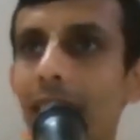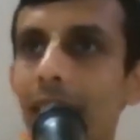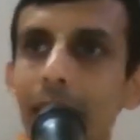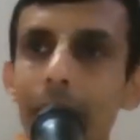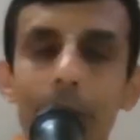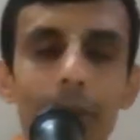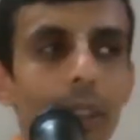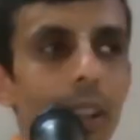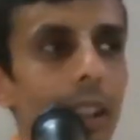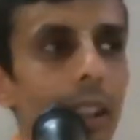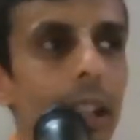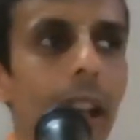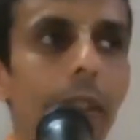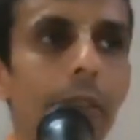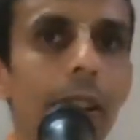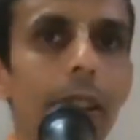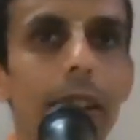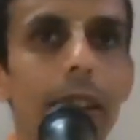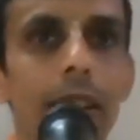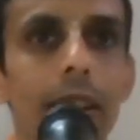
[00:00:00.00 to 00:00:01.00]
yeah.
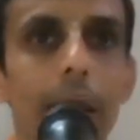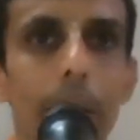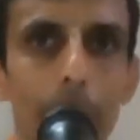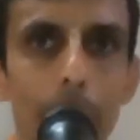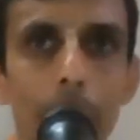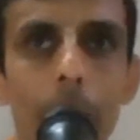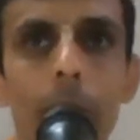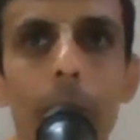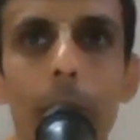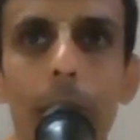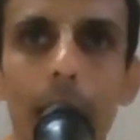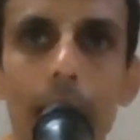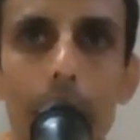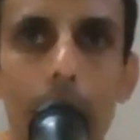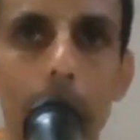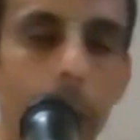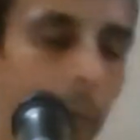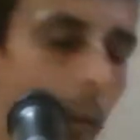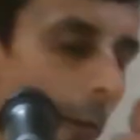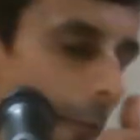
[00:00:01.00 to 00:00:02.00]
11
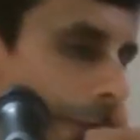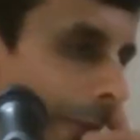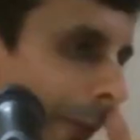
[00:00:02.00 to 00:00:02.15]
approximately.